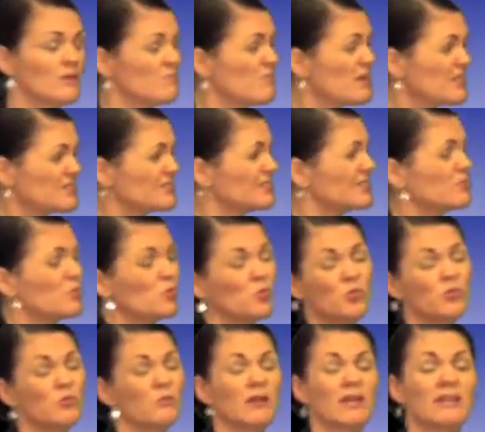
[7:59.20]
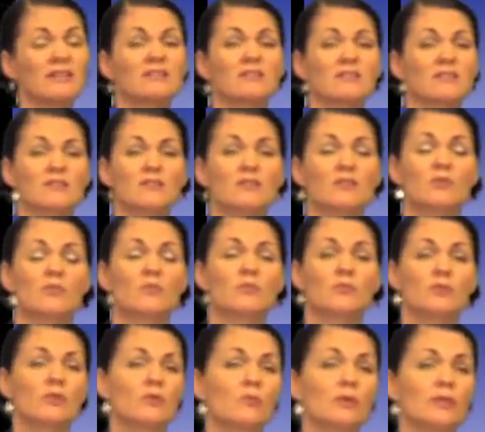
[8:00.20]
basically all the places that